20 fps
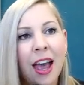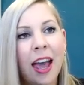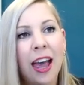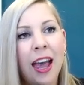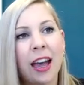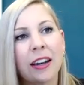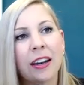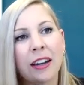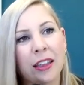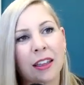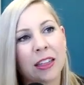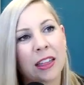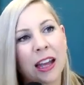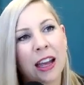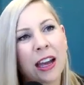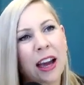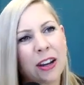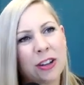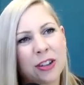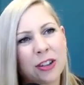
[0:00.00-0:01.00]
And I
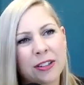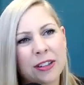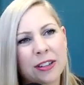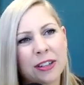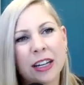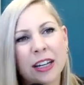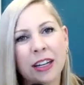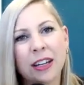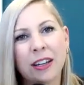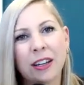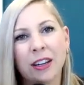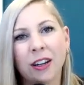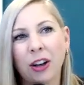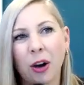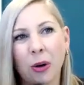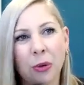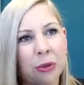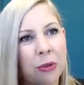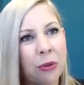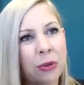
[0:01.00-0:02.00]
think I just needed to
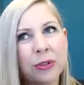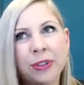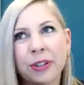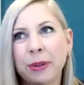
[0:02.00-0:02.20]
go through